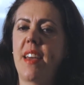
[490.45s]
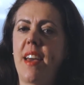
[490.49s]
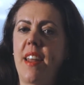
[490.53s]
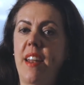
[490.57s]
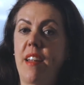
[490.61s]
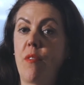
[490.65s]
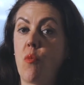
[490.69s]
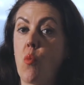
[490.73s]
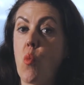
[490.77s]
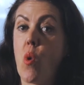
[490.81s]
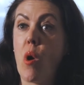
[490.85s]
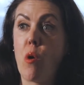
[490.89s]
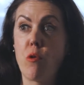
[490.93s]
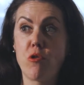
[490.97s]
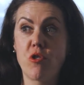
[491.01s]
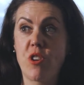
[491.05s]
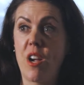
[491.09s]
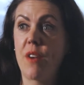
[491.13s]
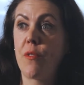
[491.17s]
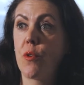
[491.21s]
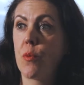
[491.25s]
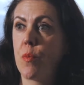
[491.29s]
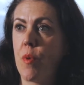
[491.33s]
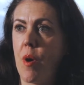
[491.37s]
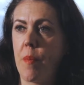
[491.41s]
and a
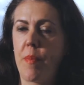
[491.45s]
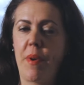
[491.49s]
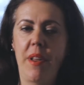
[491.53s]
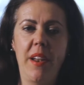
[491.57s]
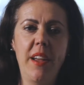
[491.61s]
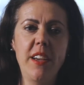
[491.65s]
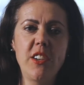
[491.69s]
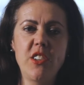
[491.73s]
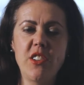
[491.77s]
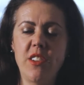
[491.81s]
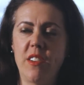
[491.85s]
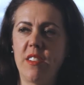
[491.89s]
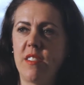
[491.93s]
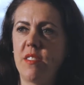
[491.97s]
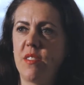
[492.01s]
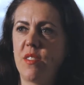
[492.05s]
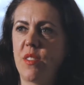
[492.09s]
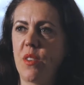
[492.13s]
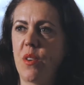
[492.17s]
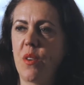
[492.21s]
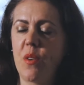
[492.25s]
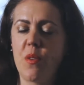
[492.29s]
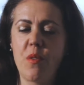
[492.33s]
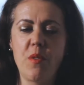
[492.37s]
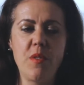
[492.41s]
well-traveled population.
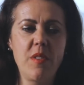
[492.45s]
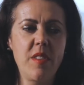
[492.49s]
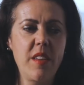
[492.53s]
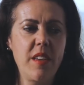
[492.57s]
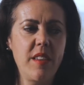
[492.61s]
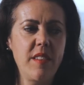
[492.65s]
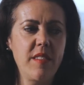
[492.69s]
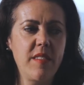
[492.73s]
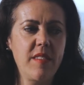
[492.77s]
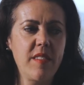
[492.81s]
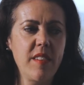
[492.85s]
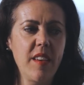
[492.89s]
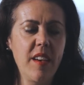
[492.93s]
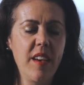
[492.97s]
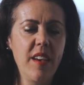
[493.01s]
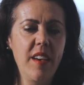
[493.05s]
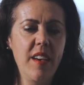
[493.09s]
So there's,